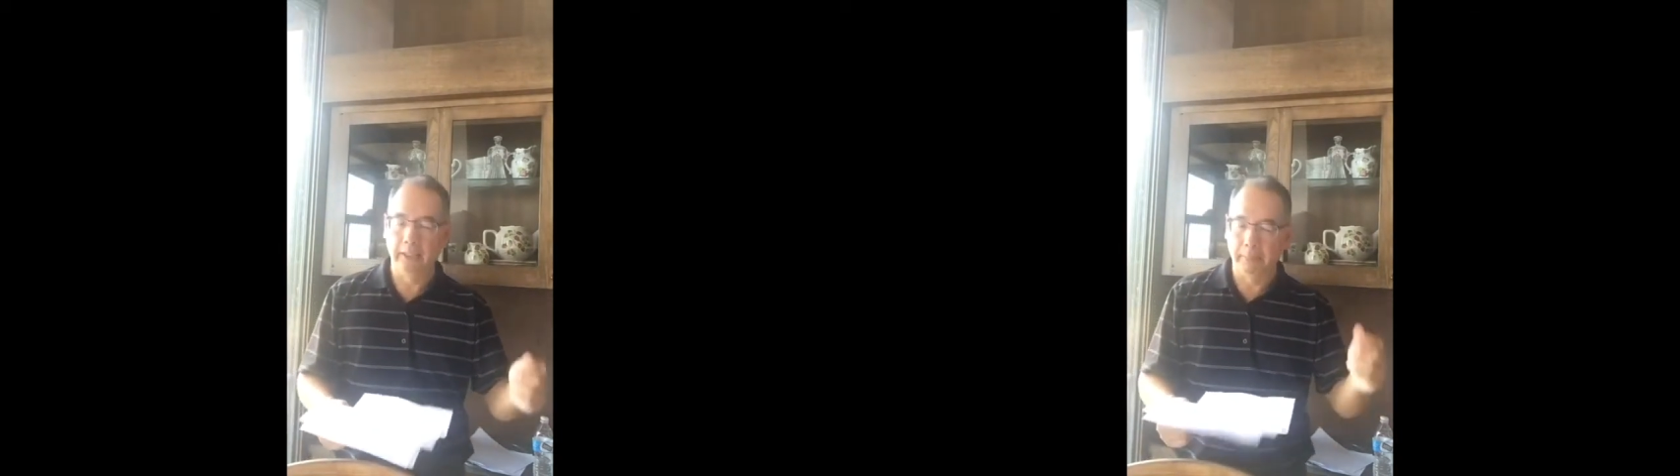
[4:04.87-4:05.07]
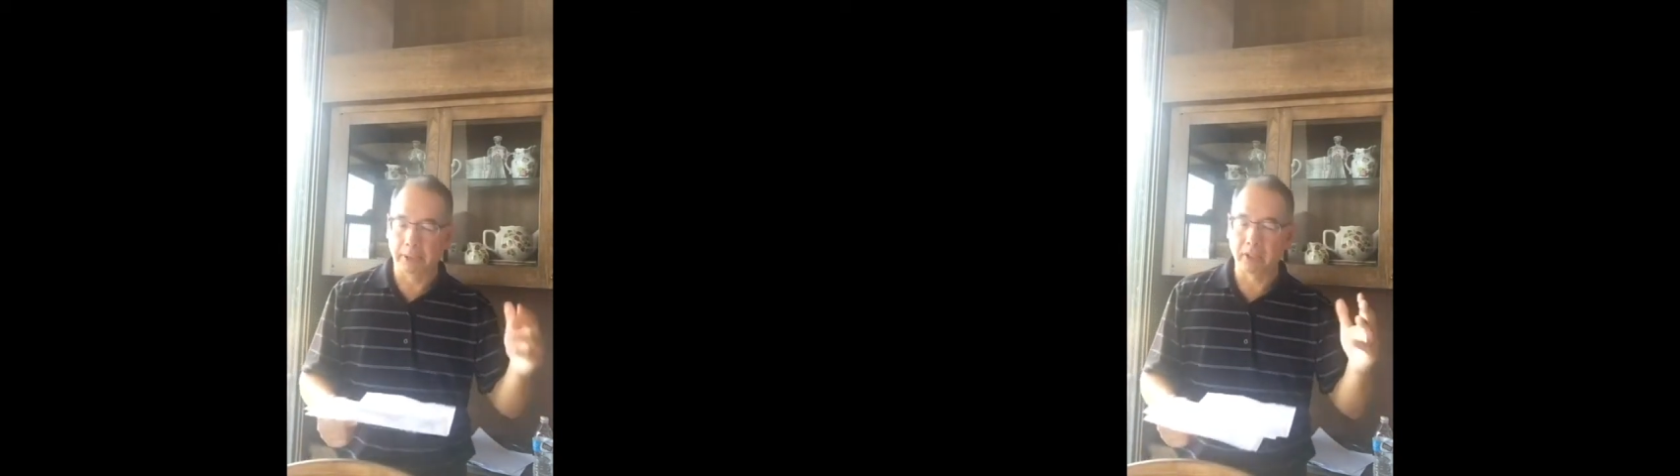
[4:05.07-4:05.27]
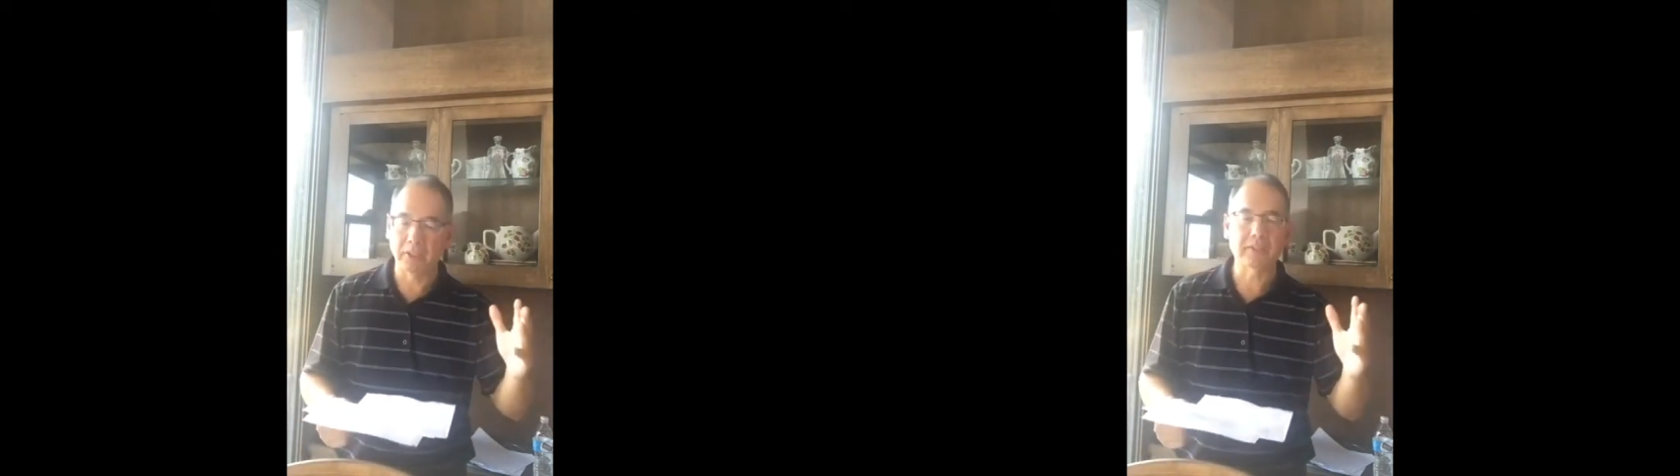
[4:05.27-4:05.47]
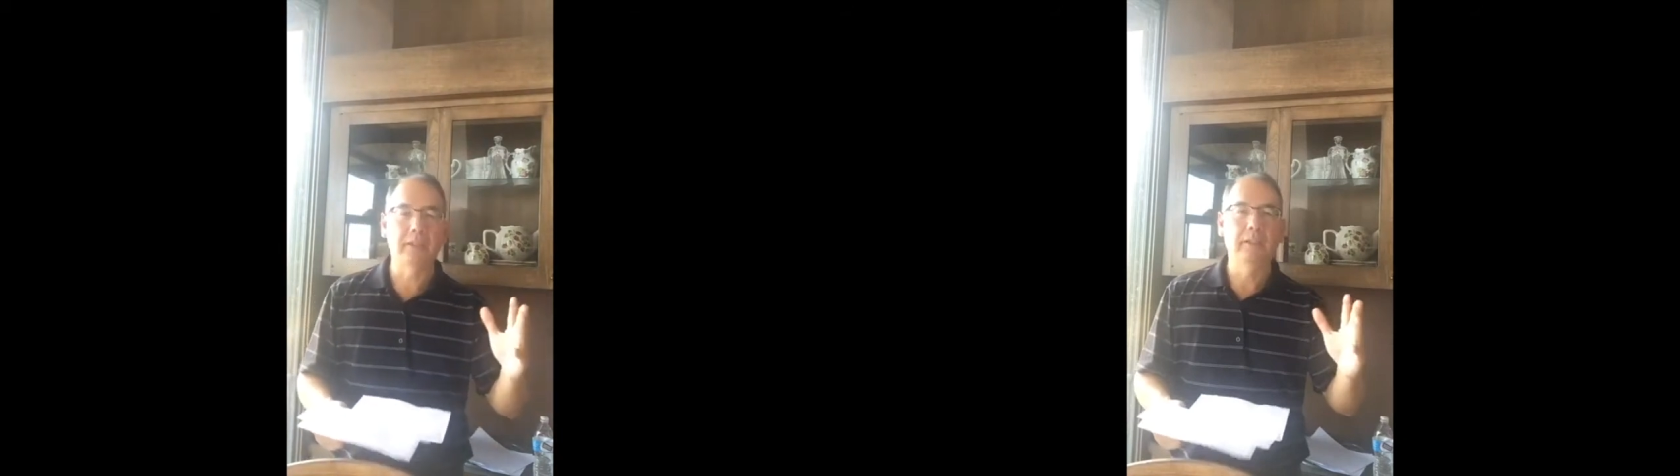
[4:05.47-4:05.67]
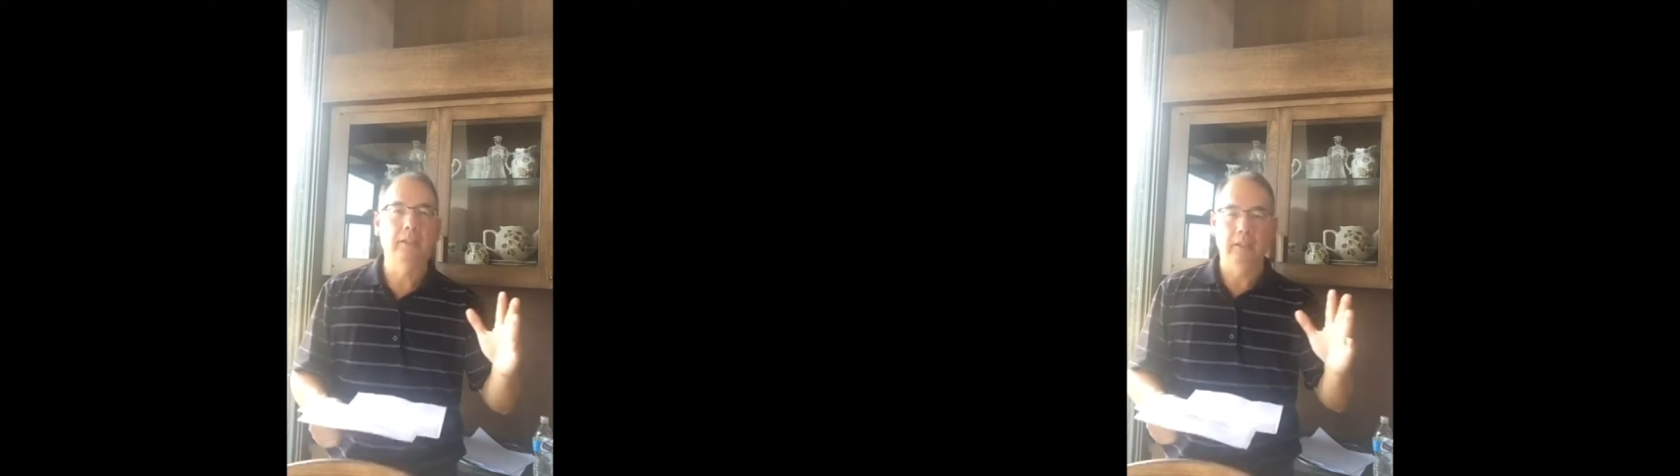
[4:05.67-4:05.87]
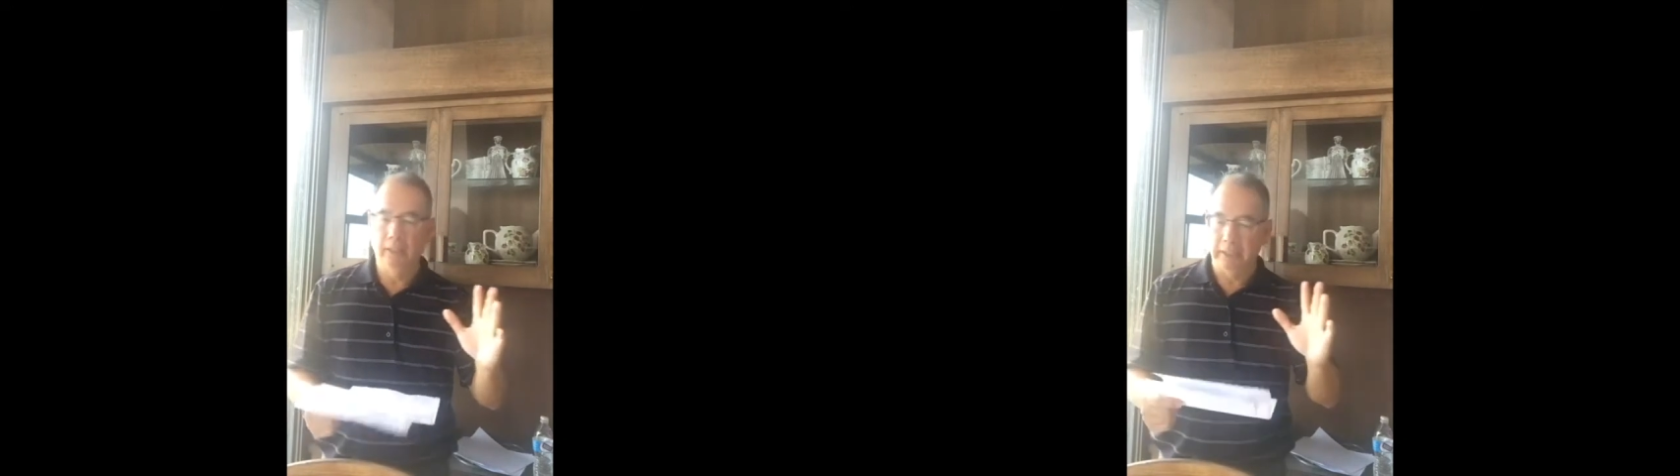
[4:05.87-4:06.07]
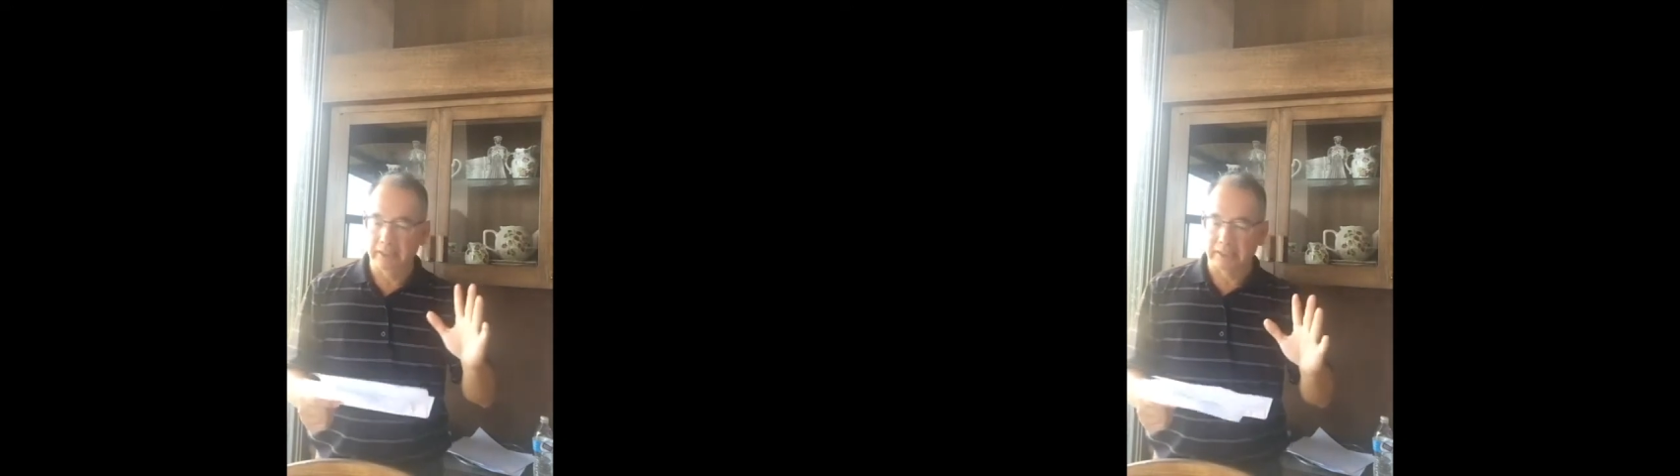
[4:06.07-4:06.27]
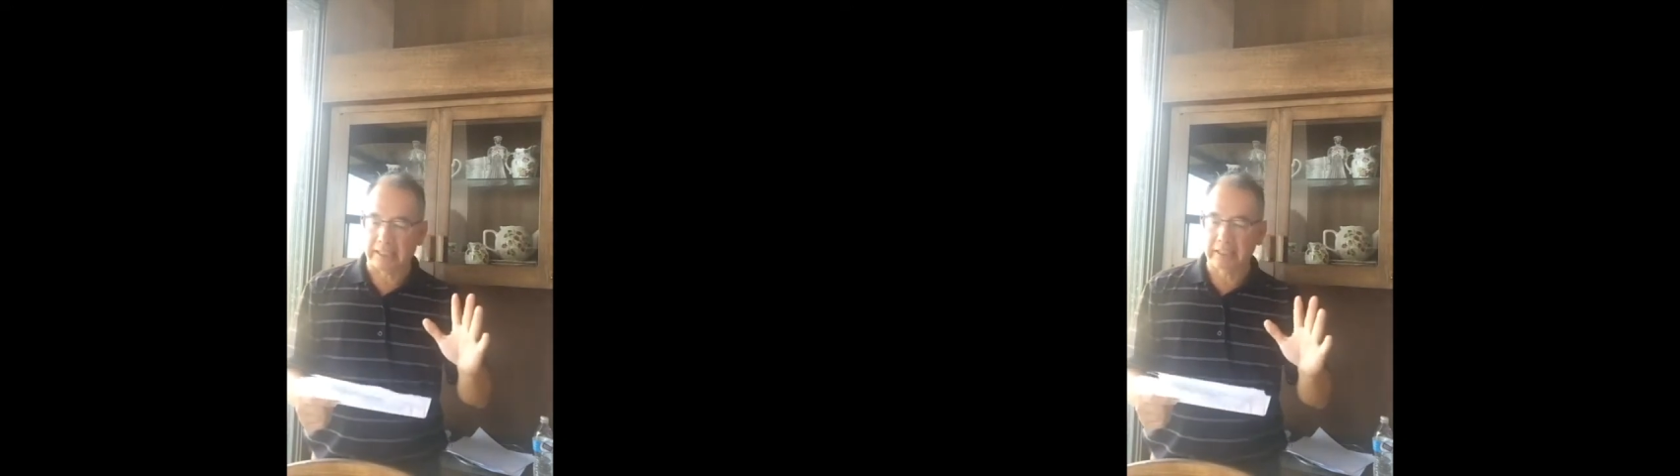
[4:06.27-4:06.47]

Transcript: Because in 2